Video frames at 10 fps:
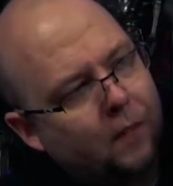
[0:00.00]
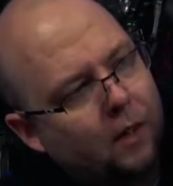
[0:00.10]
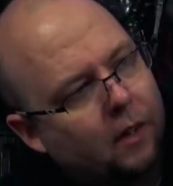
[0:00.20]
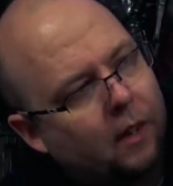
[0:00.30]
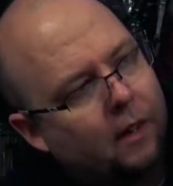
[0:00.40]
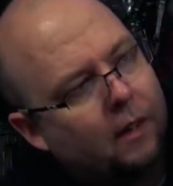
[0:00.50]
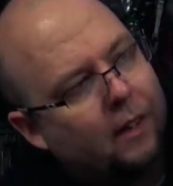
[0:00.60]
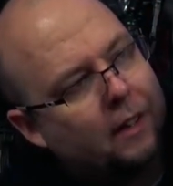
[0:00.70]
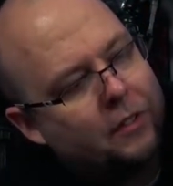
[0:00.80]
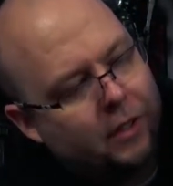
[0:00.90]
You got a
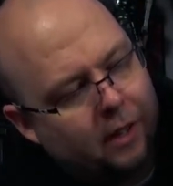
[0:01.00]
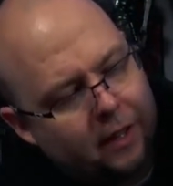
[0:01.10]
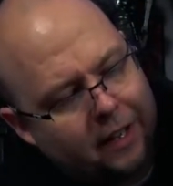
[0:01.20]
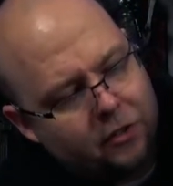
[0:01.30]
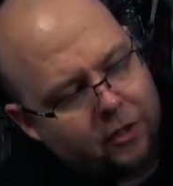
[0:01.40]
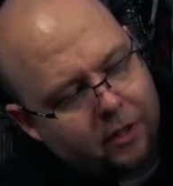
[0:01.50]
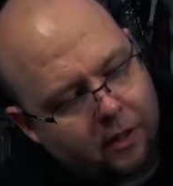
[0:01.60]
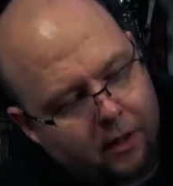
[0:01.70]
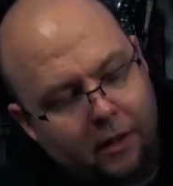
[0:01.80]
nice etching